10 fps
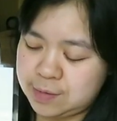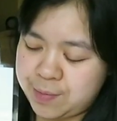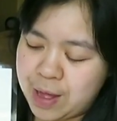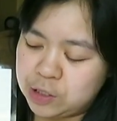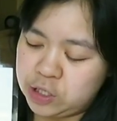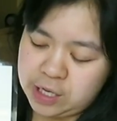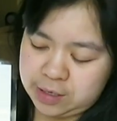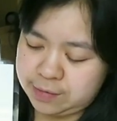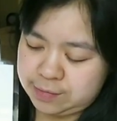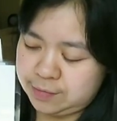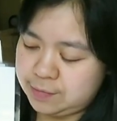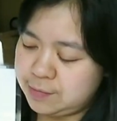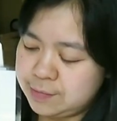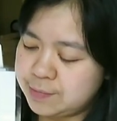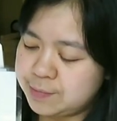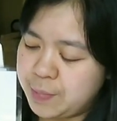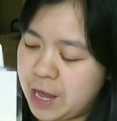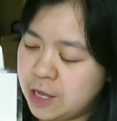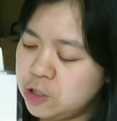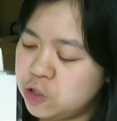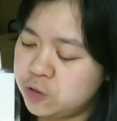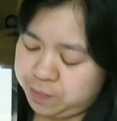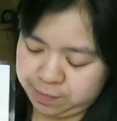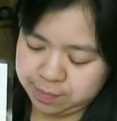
matching page.